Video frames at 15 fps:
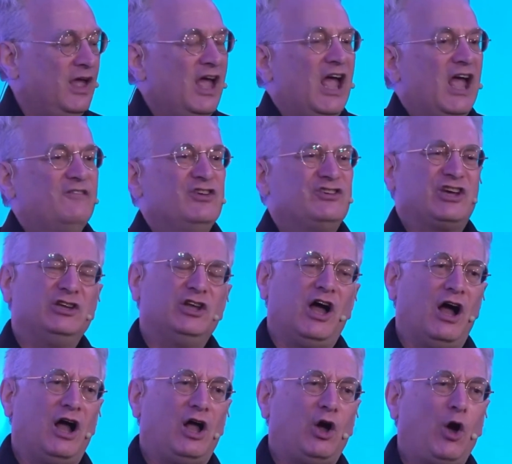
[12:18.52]
if it's going to
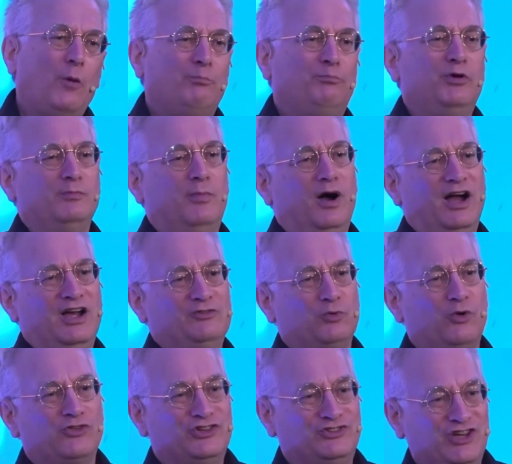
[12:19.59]
compromise
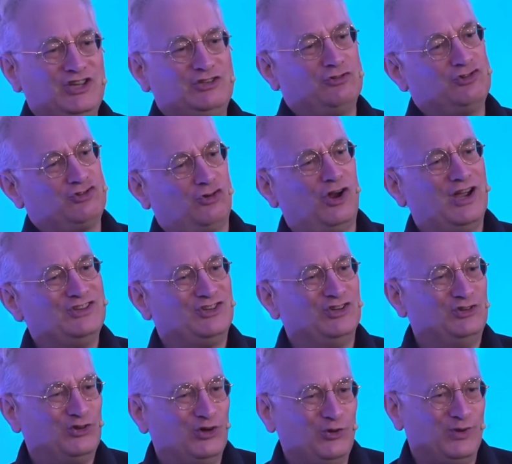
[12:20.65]
what the teacher is trying to
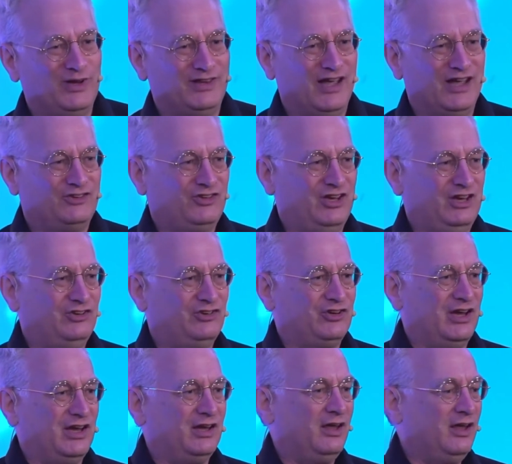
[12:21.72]
do in their
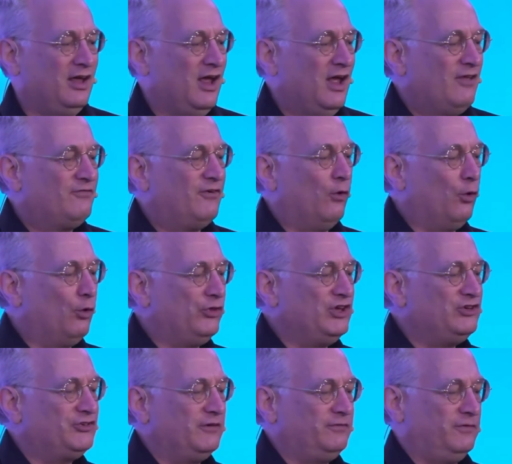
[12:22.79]
teaching, for all these
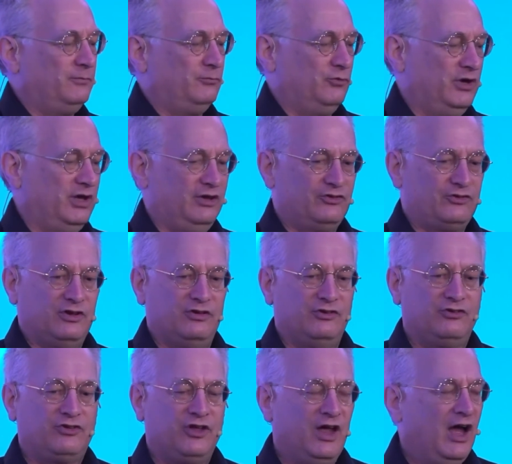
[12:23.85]
different
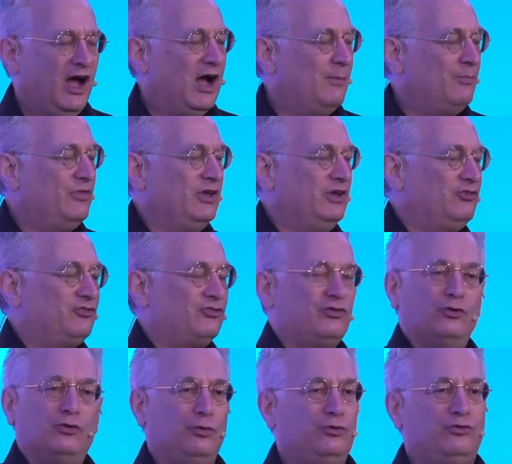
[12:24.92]
reasons, these
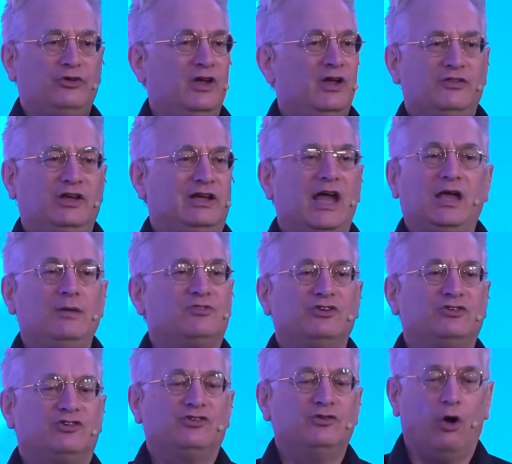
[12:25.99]
tools, the games, are
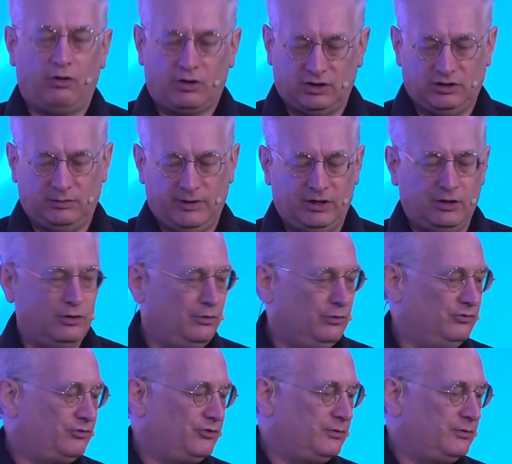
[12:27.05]
just not going to be used.